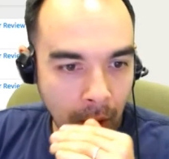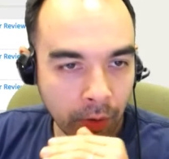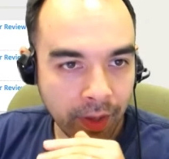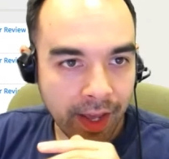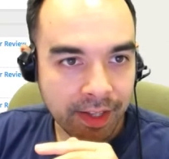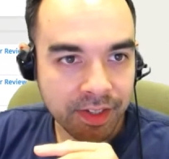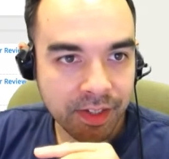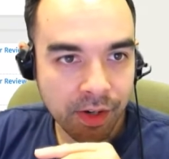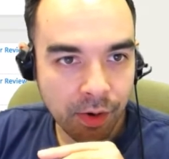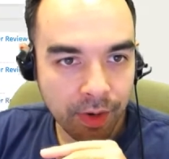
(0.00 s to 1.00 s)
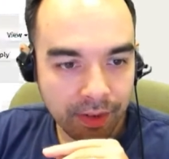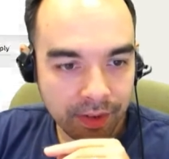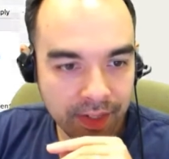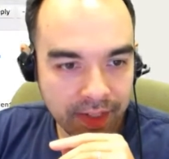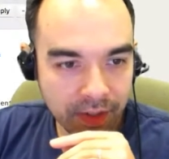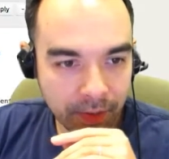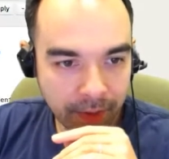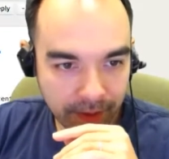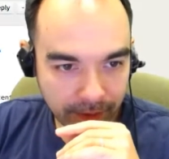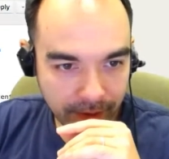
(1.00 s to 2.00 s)
Okay, so in this
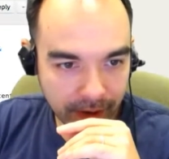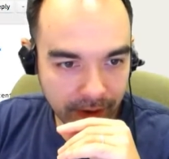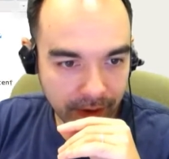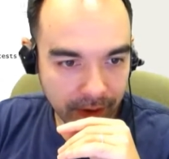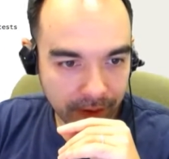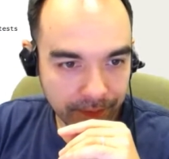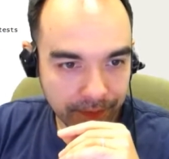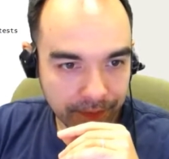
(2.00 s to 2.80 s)
intermittent failure,